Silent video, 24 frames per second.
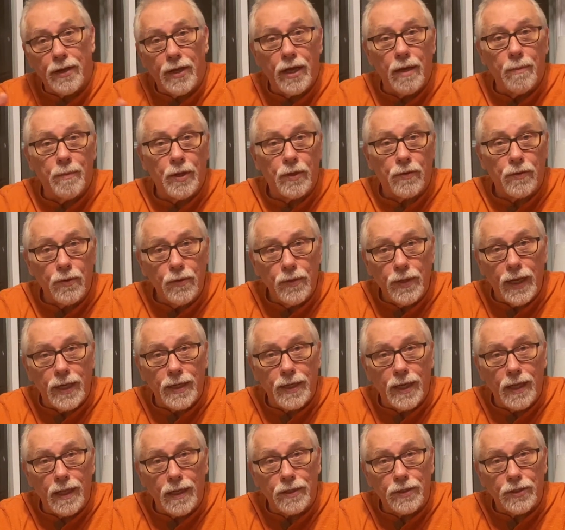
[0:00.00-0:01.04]
coming through that
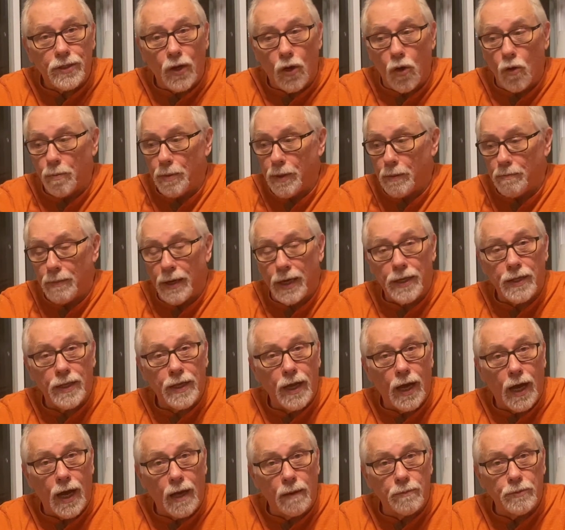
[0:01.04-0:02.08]
telescope and make the
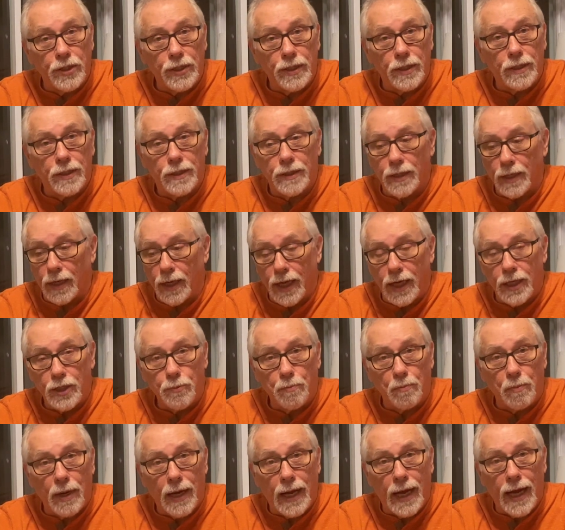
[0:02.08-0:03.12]
object
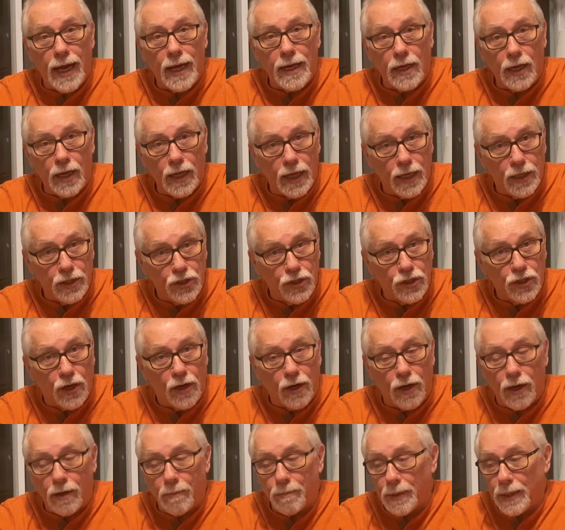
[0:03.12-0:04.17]
less bright, less
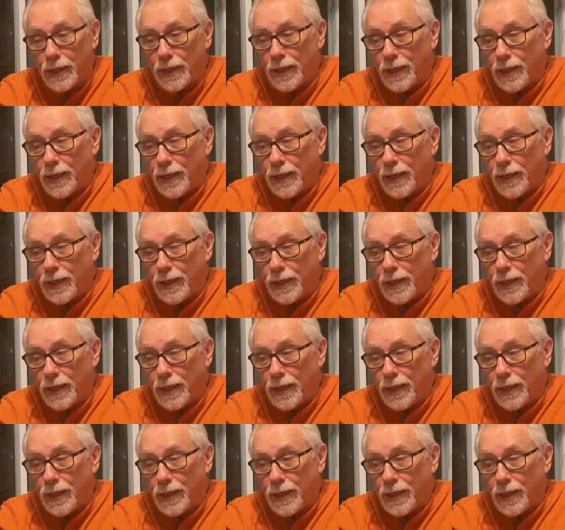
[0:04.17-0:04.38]
sharp,